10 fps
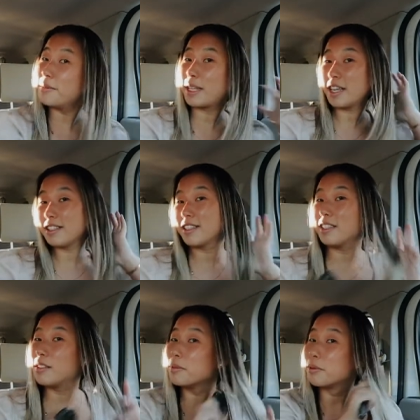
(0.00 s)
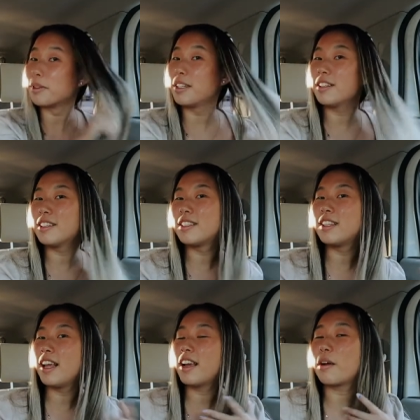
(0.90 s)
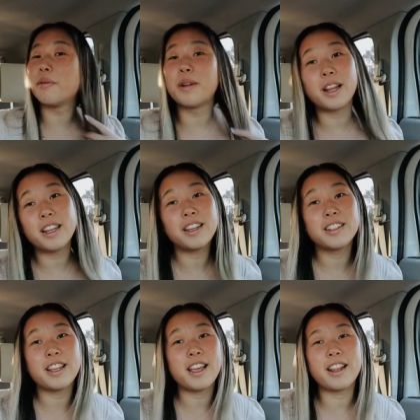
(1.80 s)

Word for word: because this is realistic what I eat today.